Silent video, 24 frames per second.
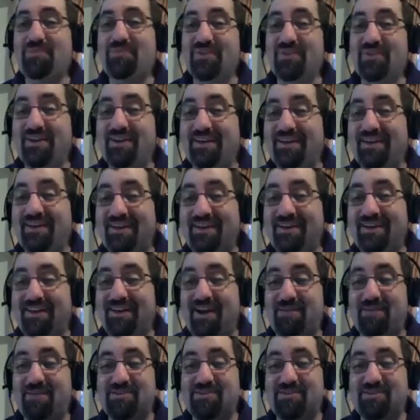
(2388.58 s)
It
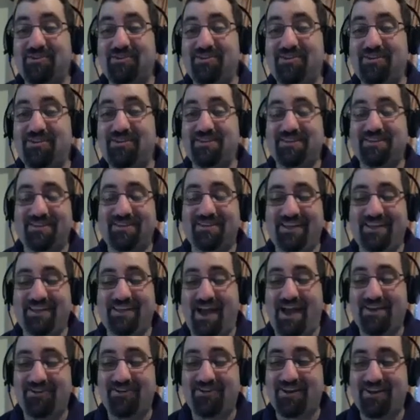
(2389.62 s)
absolutely, the
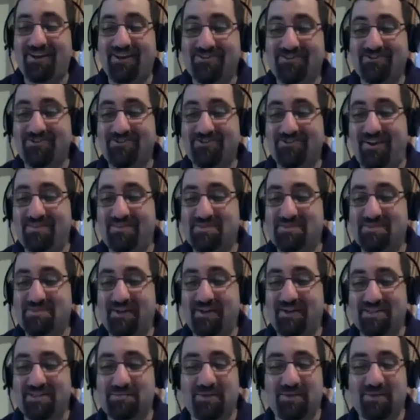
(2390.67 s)
auto editor drives me
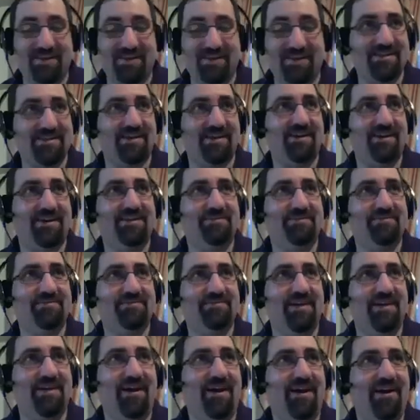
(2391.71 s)
nuts because I
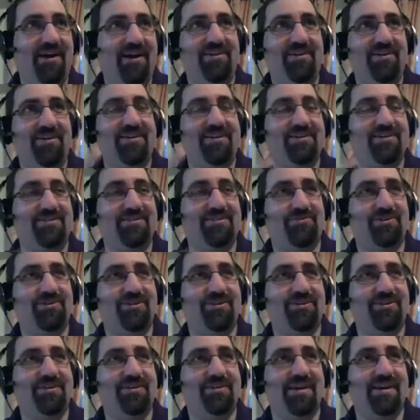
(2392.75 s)
highlighted a
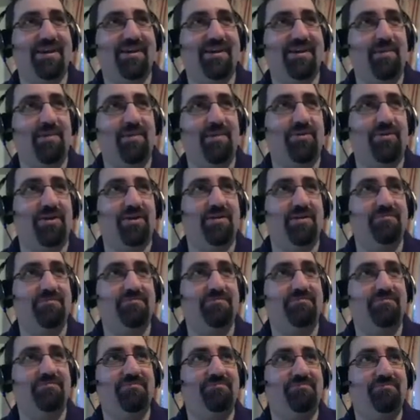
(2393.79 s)
word and I put it
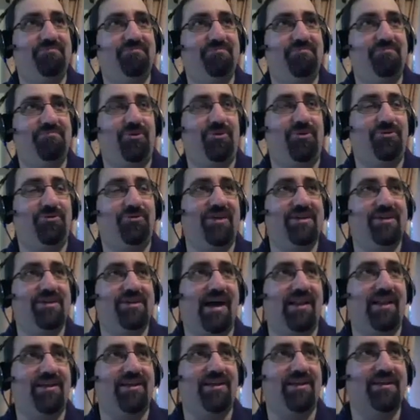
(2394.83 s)
in bold and
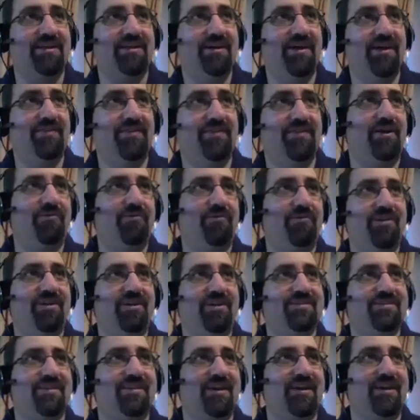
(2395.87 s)
italic, and then I
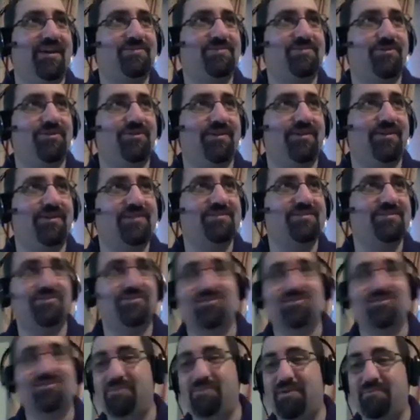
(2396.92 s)
realized the next word next to
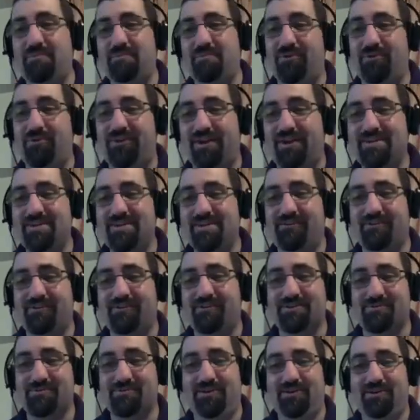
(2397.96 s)
it should be in bold and italic
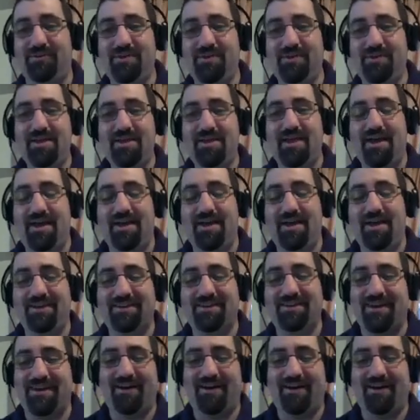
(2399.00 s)
as well, and